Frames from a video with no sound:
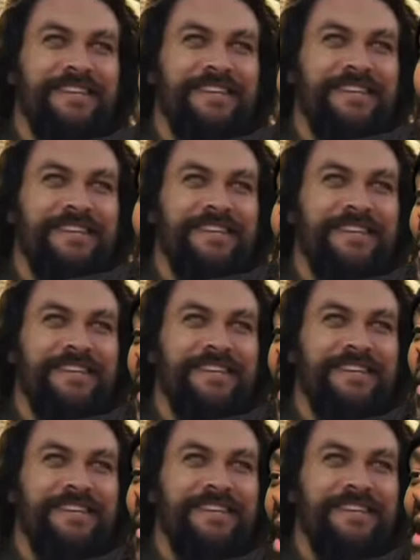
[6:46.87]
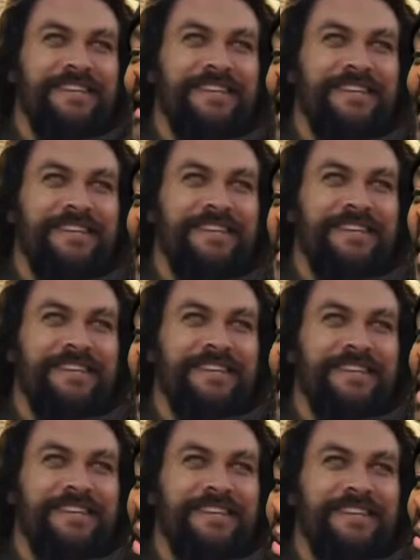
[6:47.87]

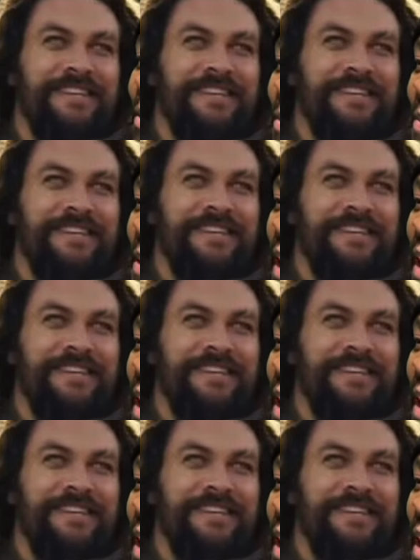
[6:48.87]
The person shown says nothing.